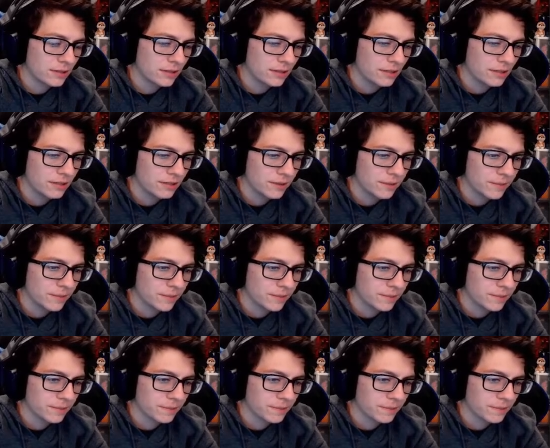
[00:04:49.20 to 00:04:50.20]

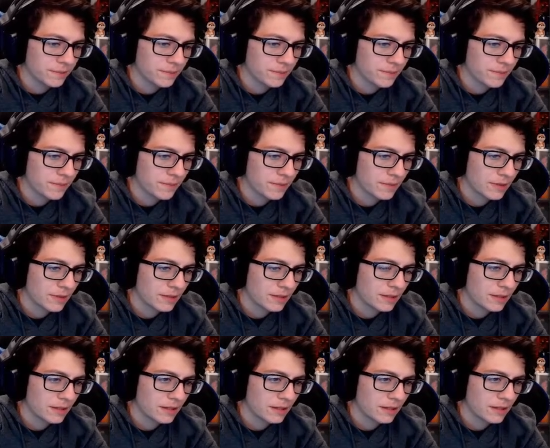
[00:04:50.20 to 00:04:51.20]

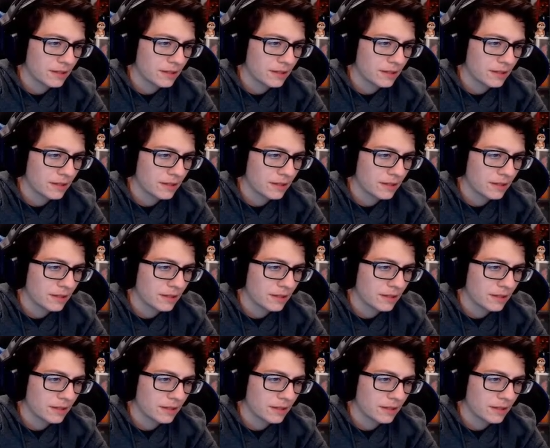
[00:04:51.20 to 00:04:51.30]
No one is speaking in this clip.